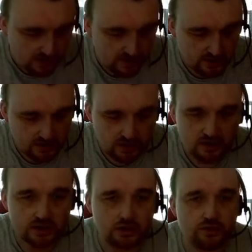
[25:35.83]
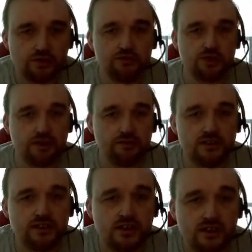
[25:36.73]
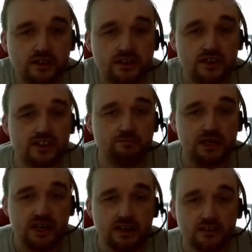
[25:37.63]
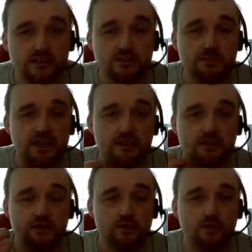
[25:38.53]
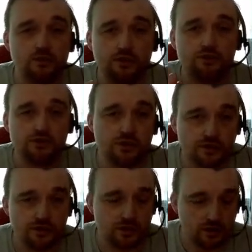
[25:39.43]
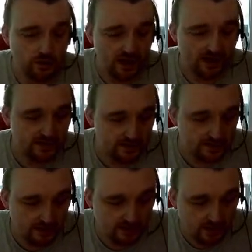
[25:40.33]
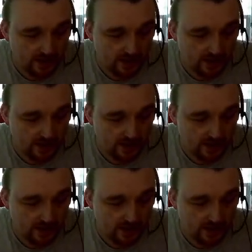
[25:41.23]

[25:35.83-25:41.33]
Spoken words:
there's reference to this breath and speaking, the truth and all that kind of thing.